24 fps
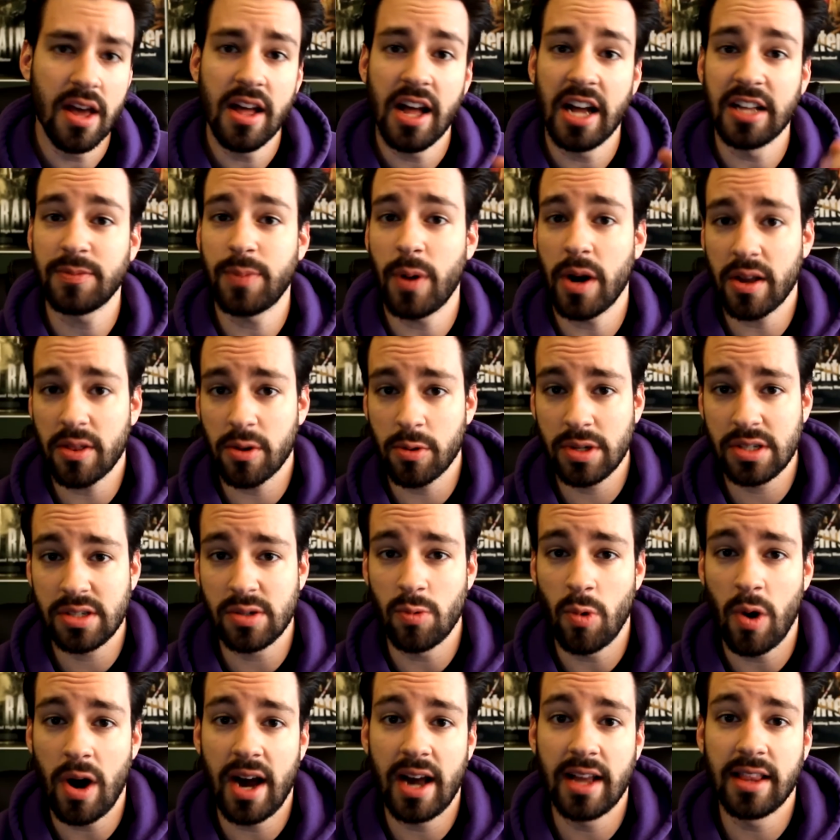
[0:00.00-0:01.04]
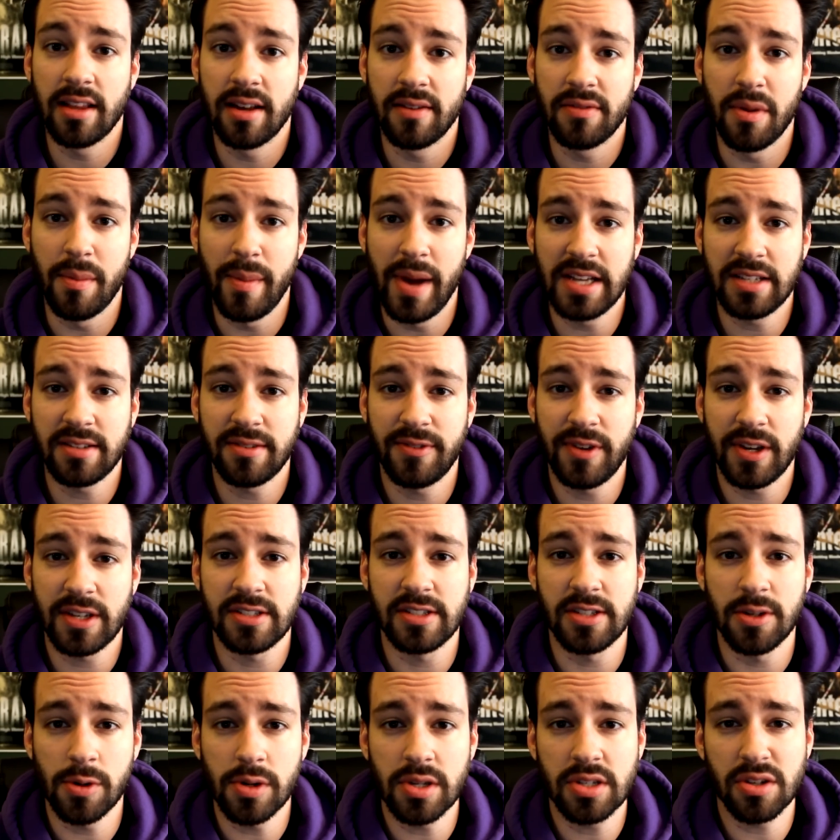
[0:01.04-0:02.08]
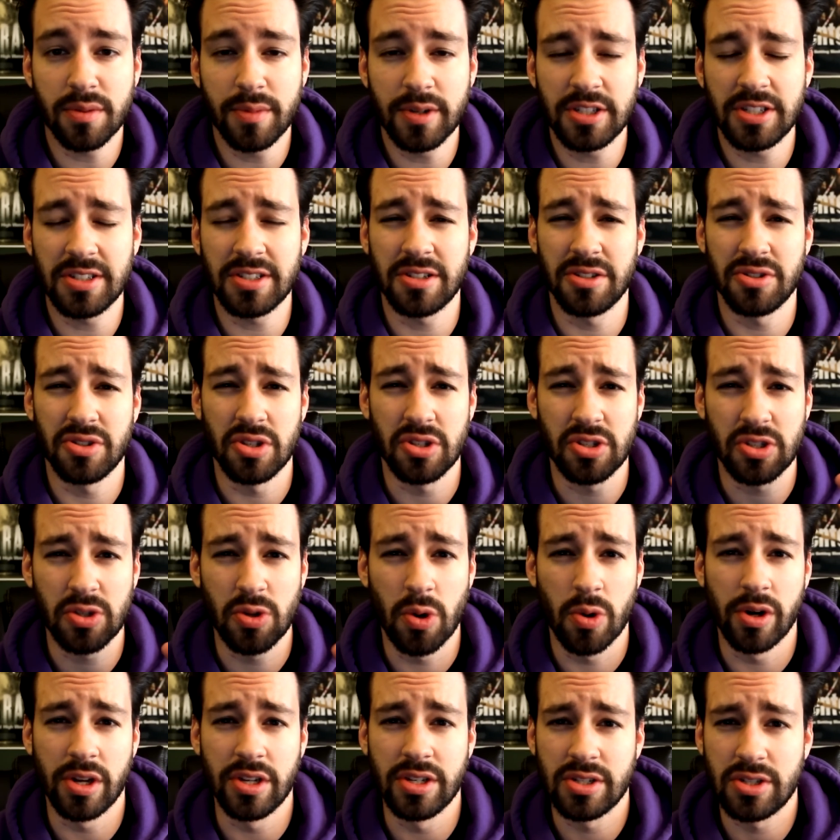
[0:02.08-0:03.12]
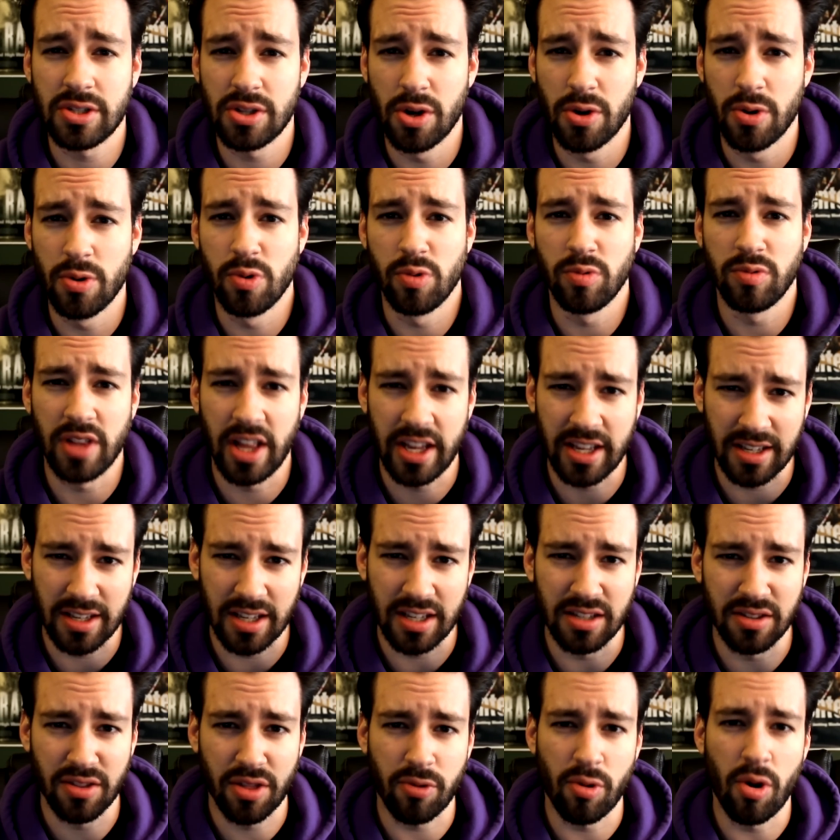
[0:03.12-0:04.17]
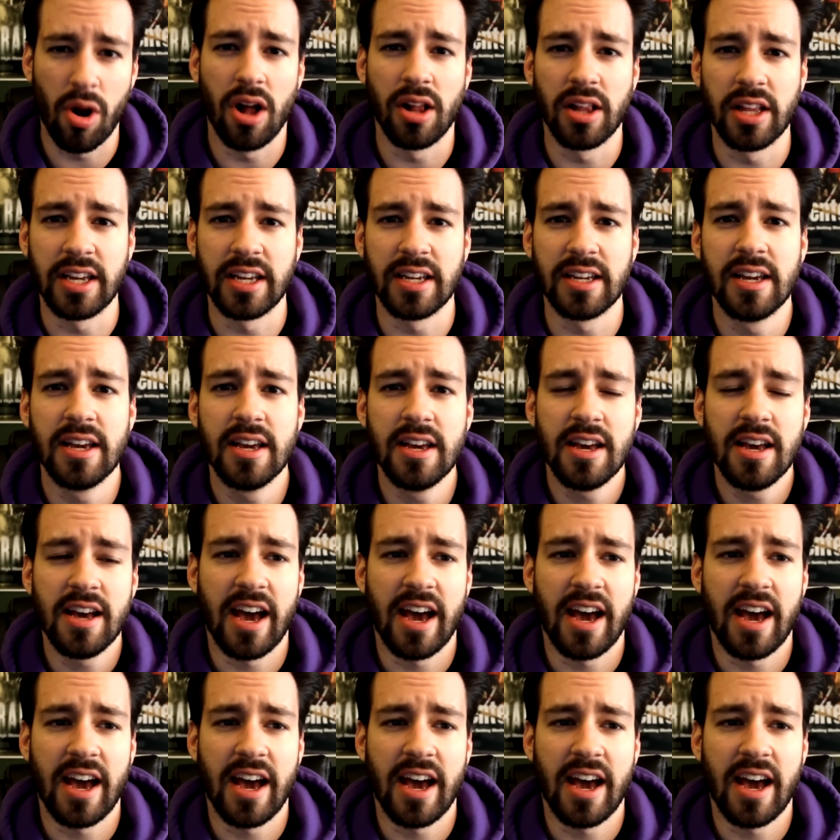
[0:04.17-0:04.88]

That's part of the reason why I love the Mass Effect series so much, is because the story is so like enthralling.